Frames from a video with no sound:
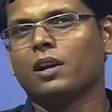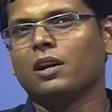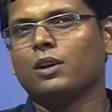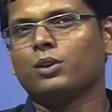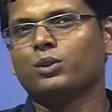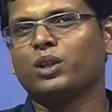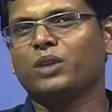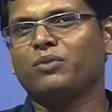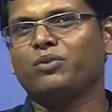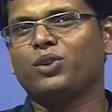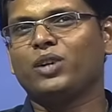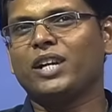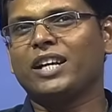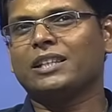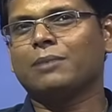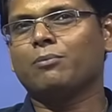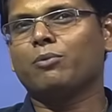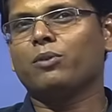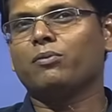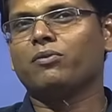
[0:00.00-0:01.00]
So if you take
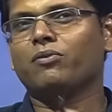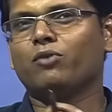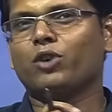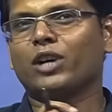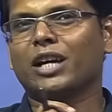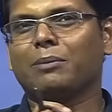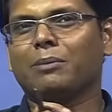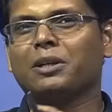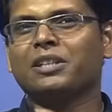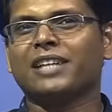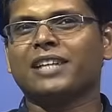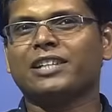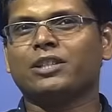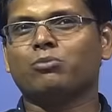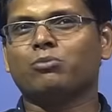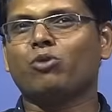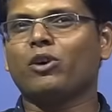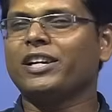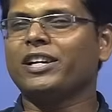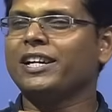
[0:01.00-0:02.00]
the vocabulary size of
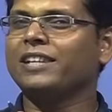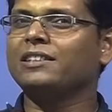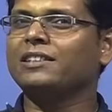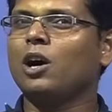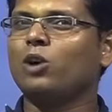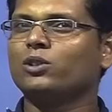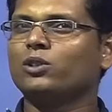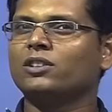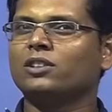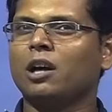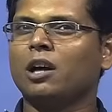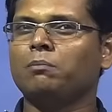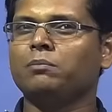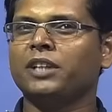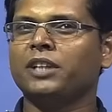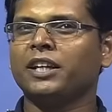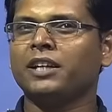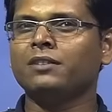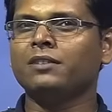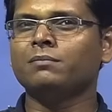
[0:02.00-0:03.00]
29,000
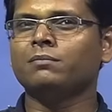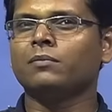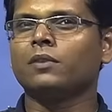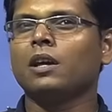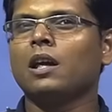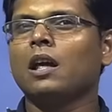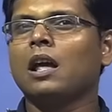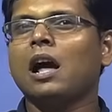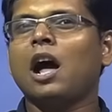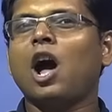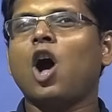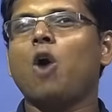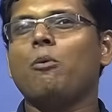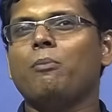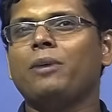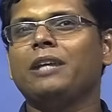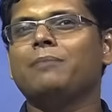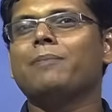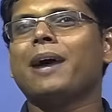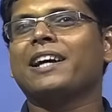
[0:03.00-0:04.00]
something, how
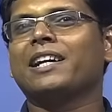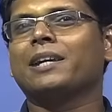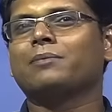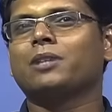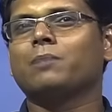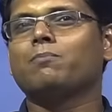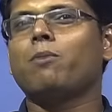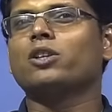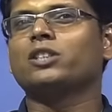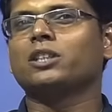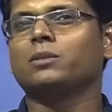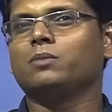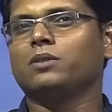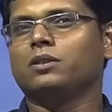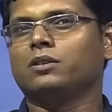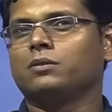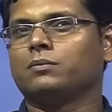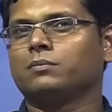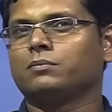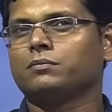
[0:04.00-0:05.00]
many bigrams are possible?
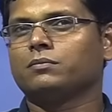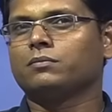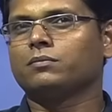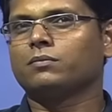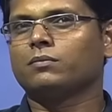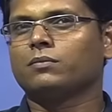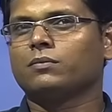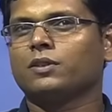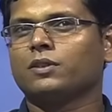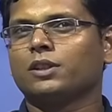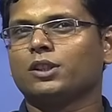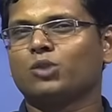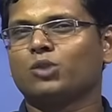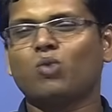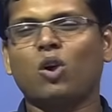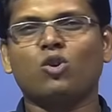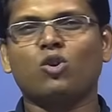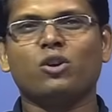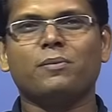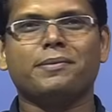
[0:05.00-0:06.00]
So
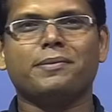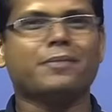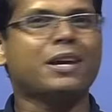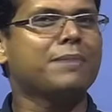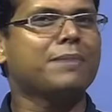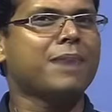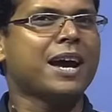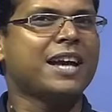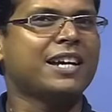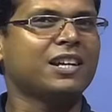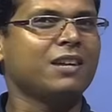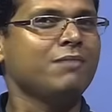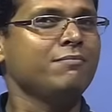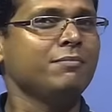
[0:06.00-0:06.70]
what do you mean by a bigram?